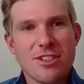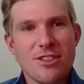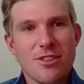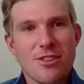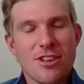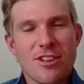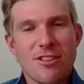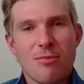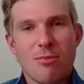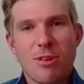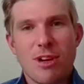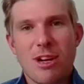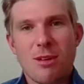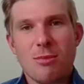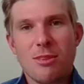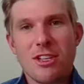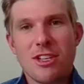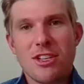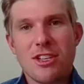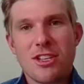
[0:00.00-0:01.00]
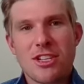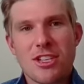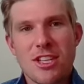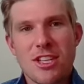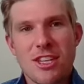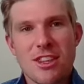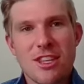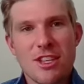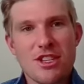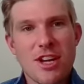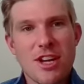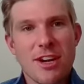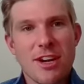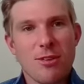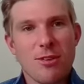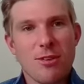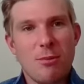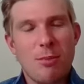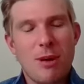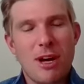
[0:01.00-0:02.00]
you could have probably just said the
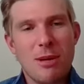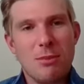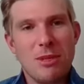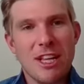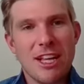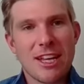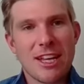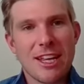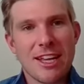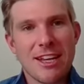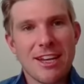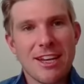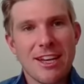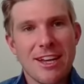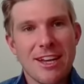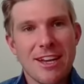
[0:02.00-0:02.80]
general public, and